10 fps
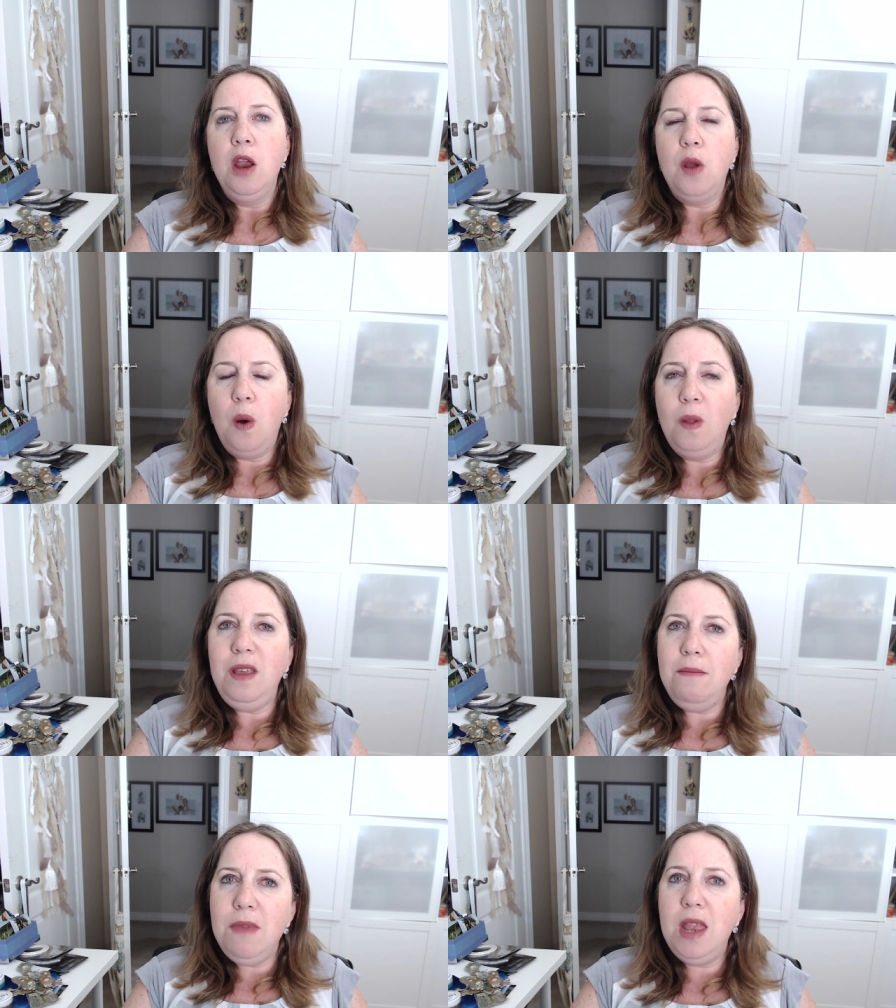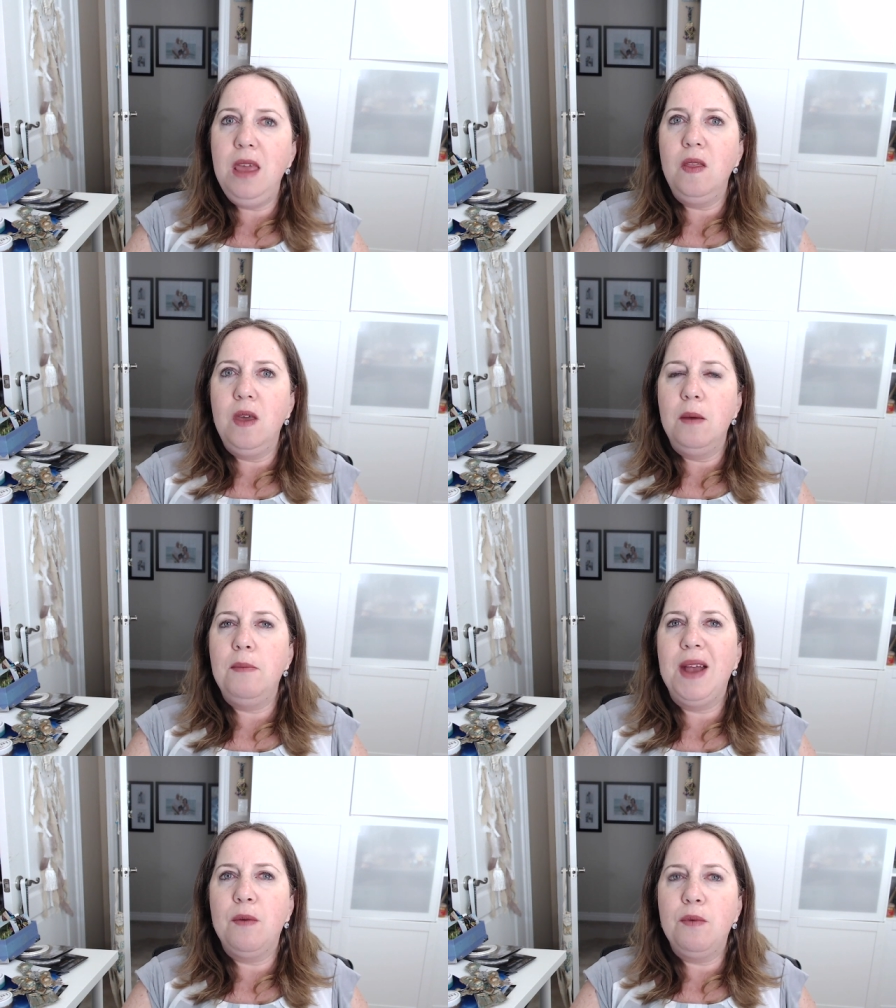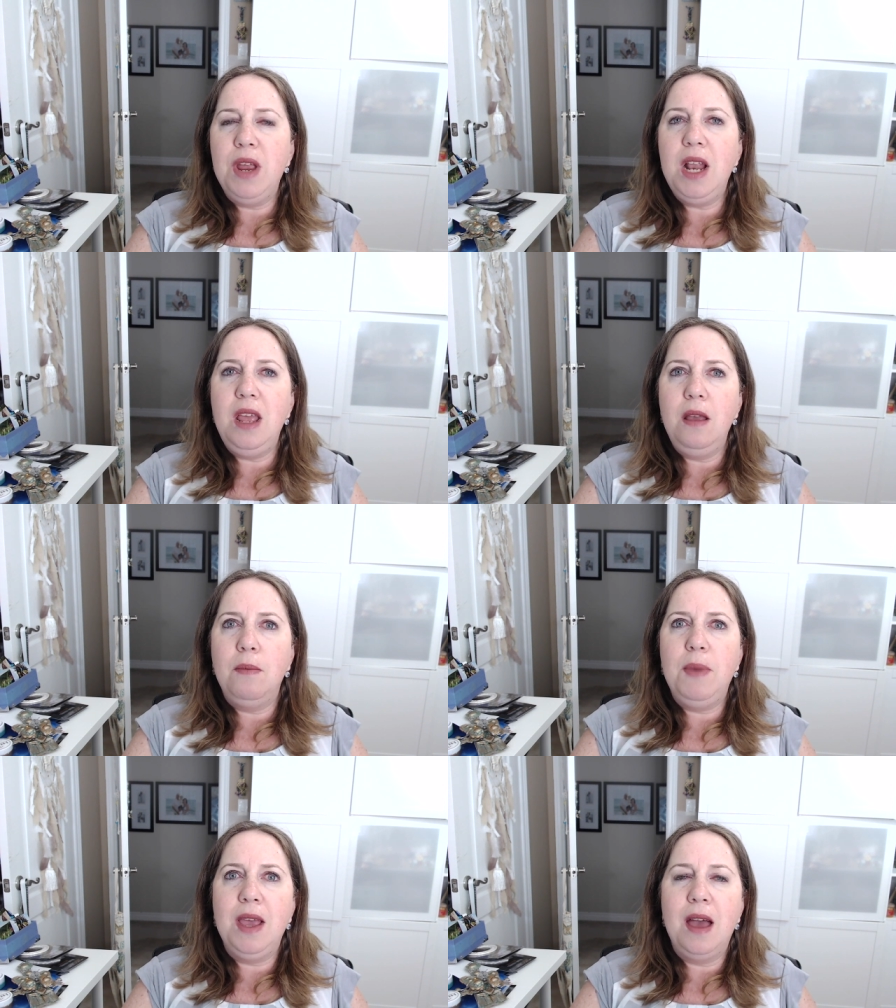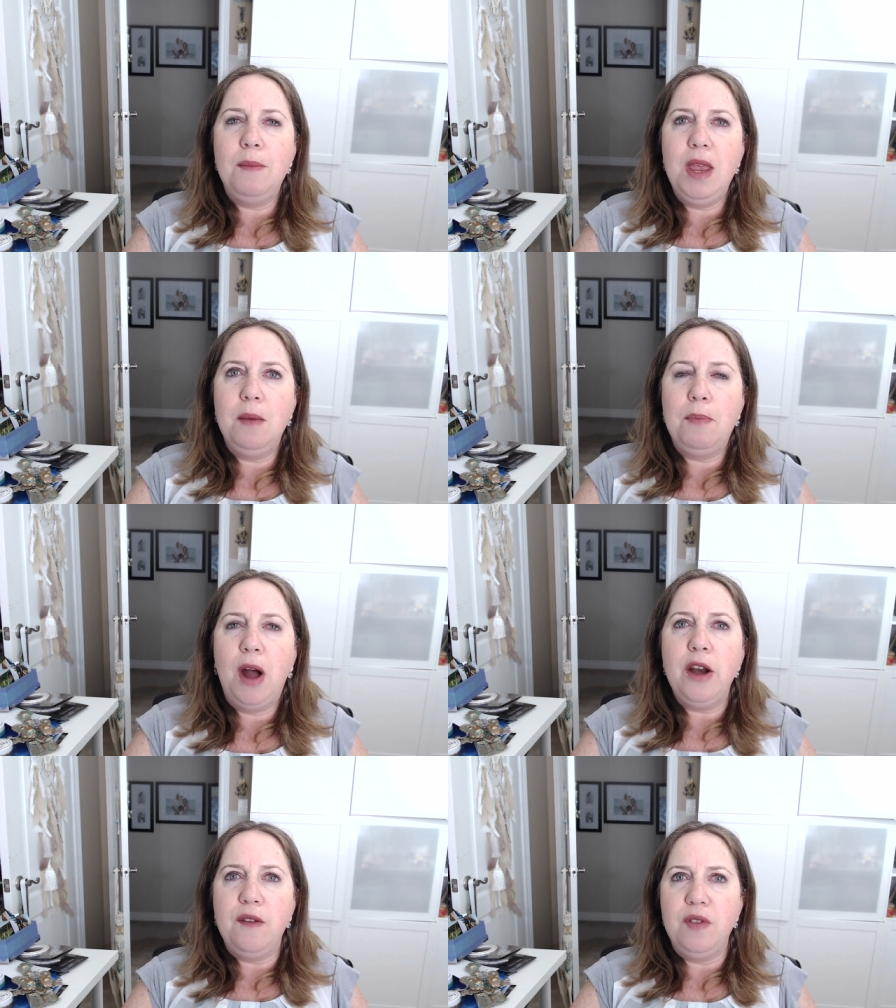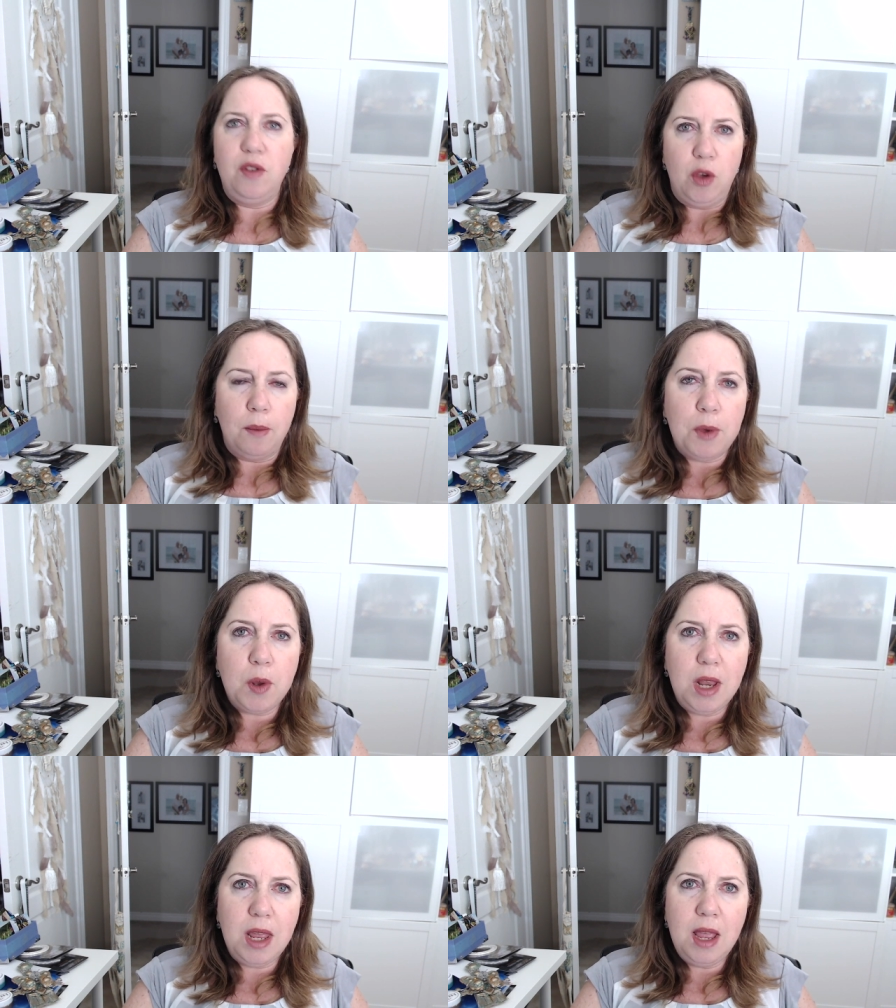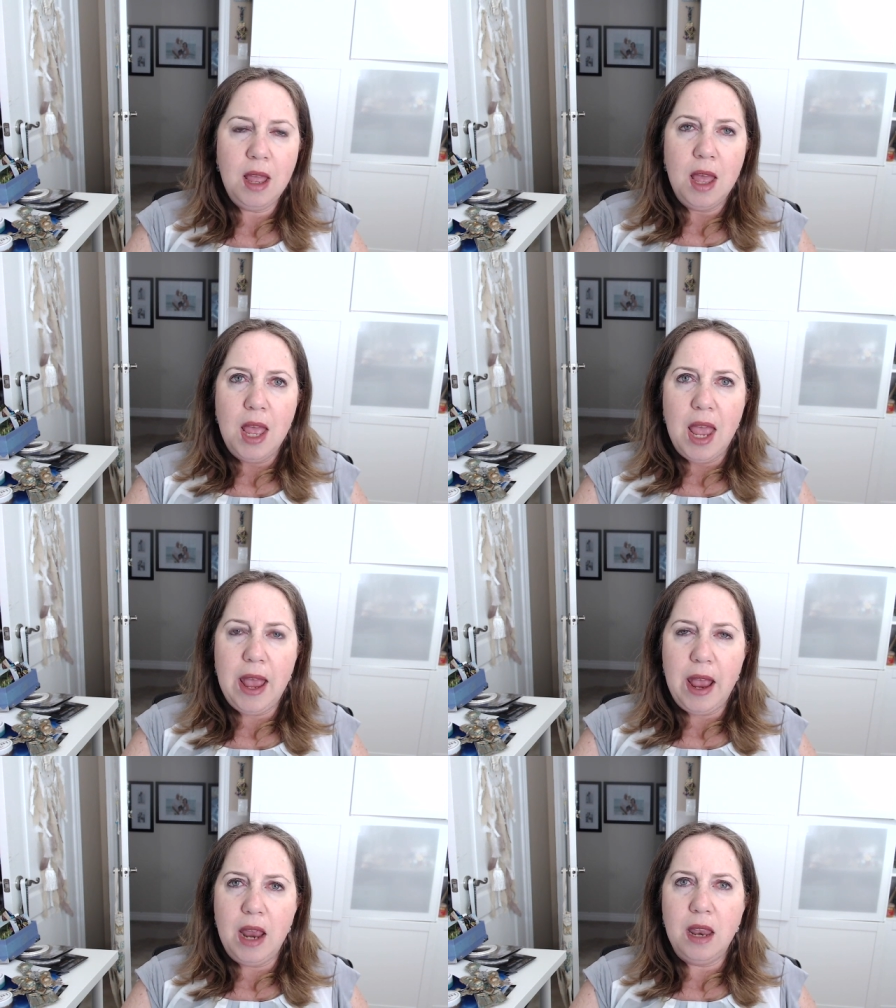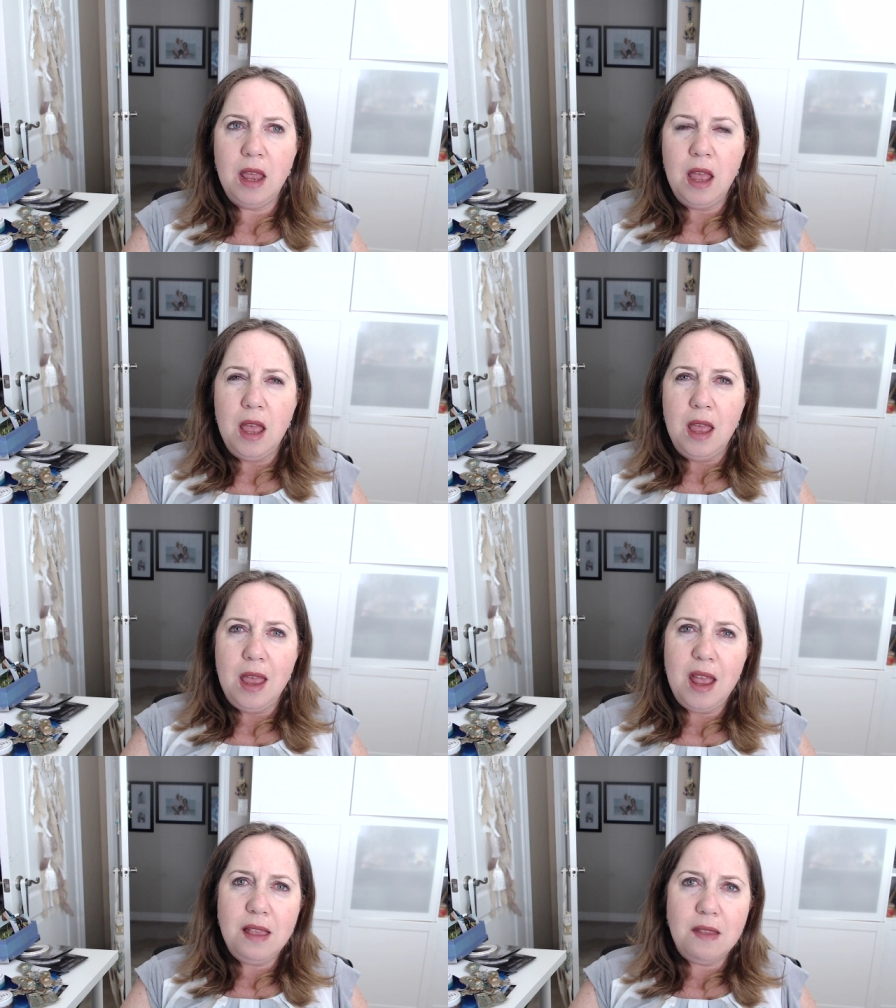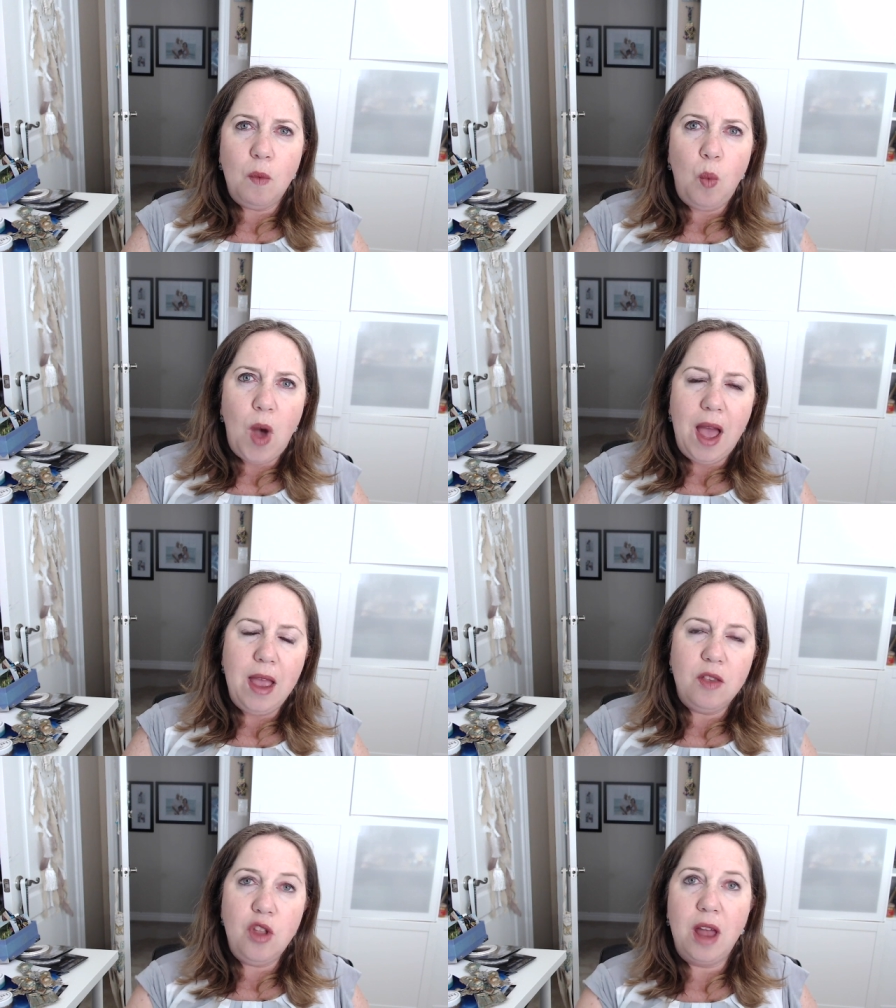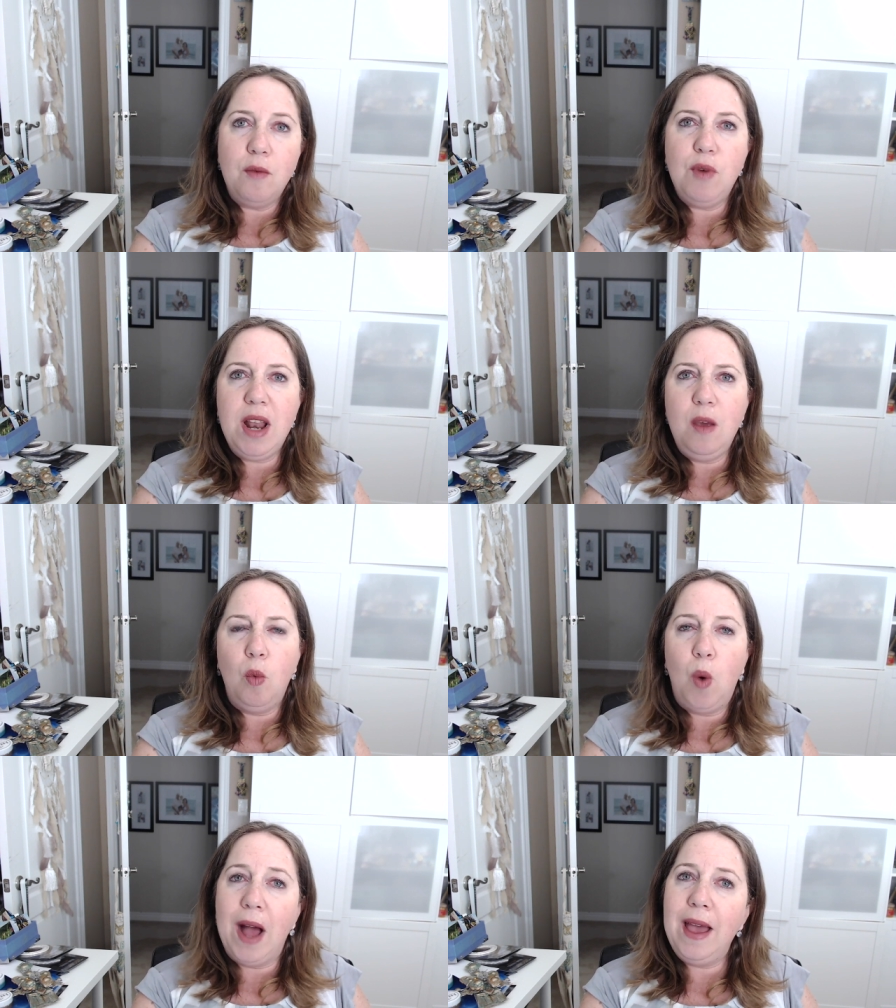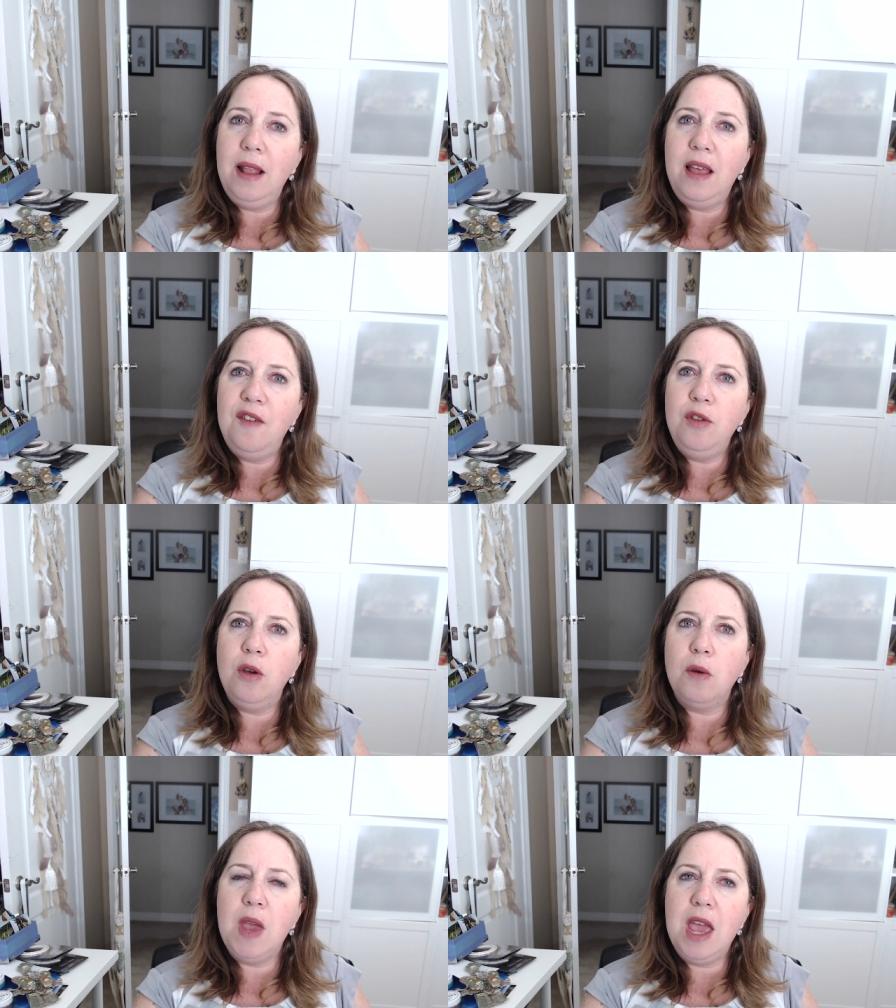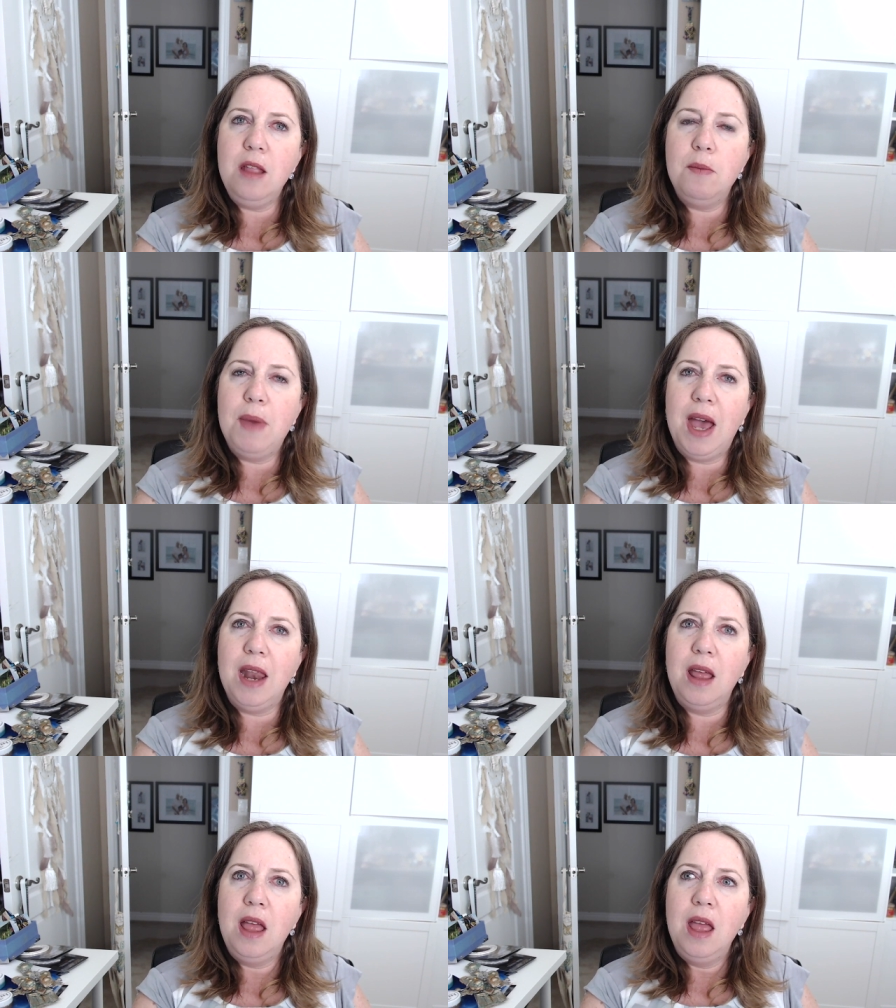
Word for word: not only meeting them, but really becoming part of this community. And it's why it's not really why I love to create, but